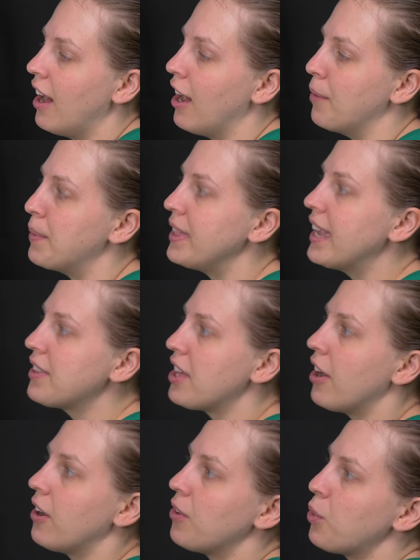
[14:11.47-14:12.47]
Um, but now
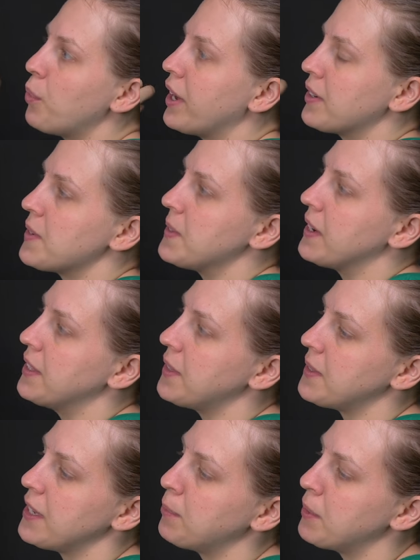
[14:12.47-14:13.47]
that all the water's done,
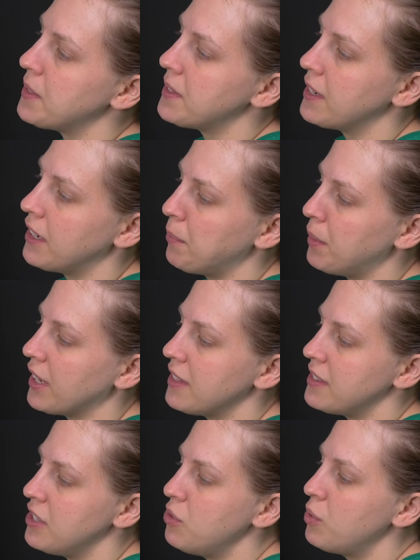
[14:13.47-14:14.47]
the sailboat's done, I'm going to
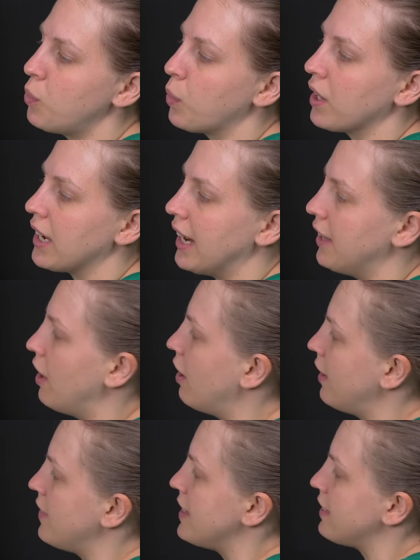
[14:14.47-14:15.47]
continue to work on
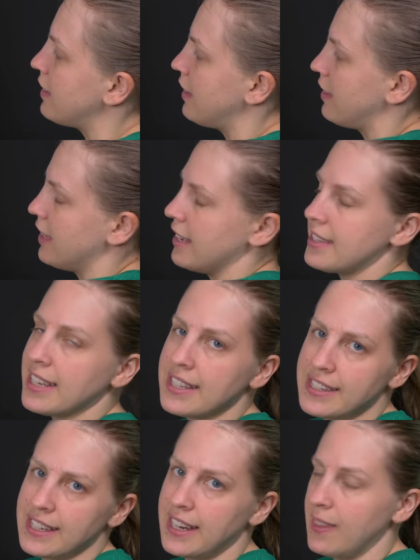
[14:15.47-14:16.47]
all of these little things
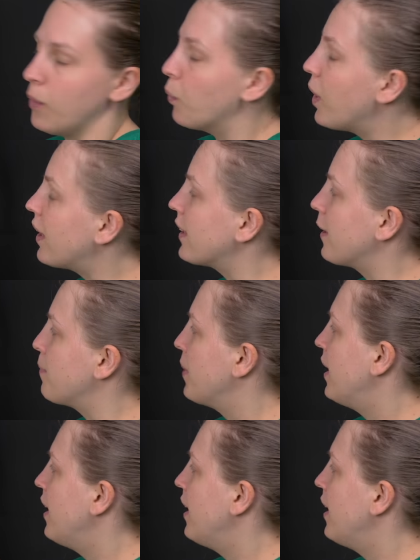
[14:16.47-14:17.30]
that sit in the water.